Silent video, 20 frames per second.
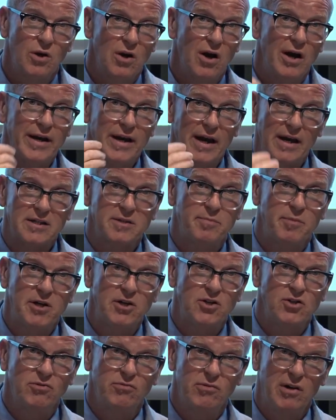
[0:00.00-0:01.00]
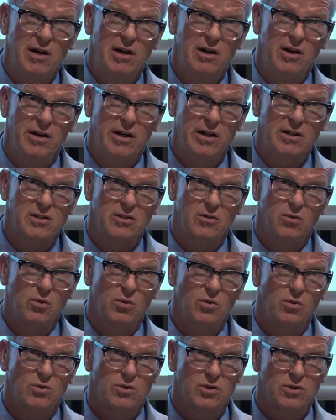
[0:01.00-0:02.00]
like expeditionary learning
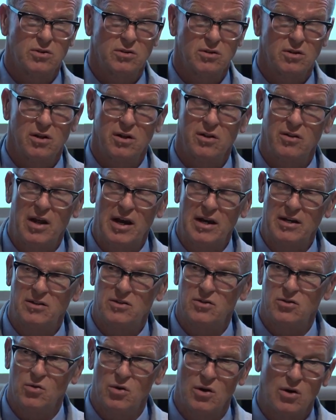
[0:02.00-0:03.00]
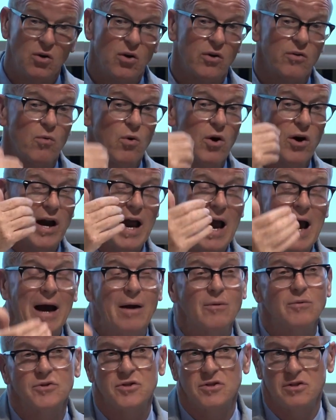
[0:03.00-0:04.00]
schools, they do a lot of work
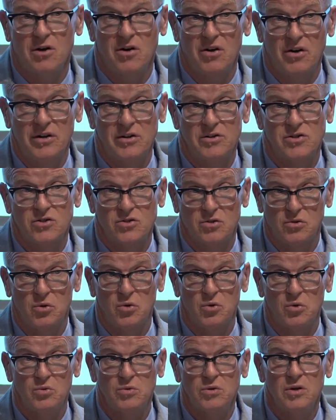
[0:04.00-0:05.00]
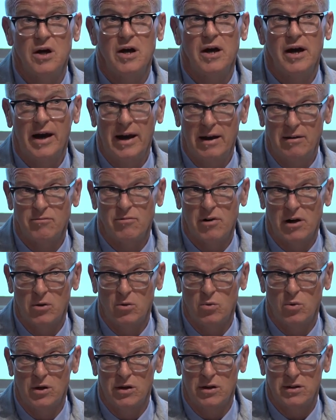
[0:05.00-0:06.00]
outside school in
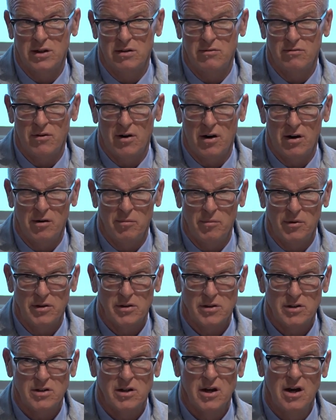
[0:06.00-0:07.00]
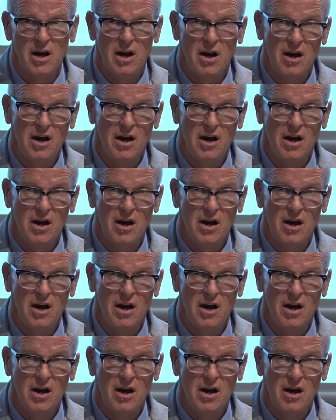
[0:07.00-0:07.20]
real world environments